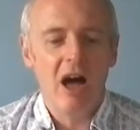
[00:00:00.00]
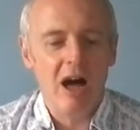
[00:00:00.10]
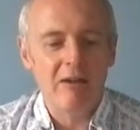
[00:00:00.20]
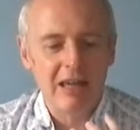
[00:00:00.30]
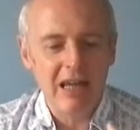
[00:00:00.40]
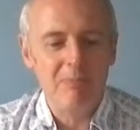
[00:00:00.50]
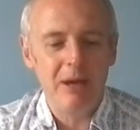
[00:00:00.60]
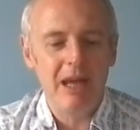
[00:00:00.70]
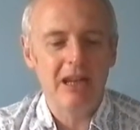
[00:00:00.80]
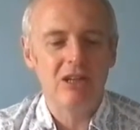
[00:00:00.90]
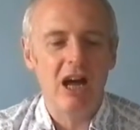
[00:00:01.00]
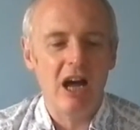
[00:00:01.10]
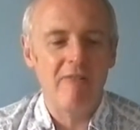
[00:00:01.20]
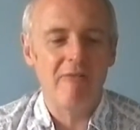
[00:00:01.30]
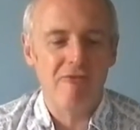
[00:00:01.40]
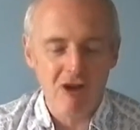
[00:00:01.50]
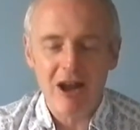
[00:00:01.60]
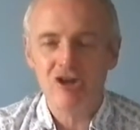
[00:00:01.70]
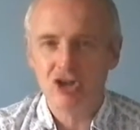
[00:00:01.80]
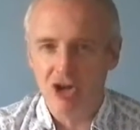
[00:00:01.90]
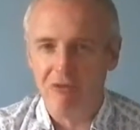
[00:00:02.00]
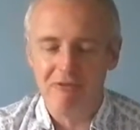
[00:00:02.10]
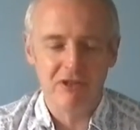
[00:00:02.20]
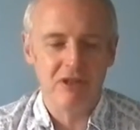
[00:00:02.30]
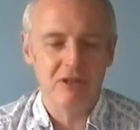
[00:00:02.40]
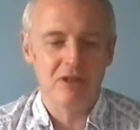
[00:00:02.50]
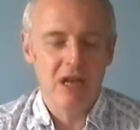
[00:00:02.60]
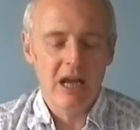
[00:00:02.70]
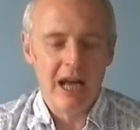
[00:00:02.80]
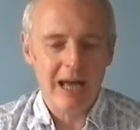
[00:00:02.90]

uh, keeping it uh, fresh, confident,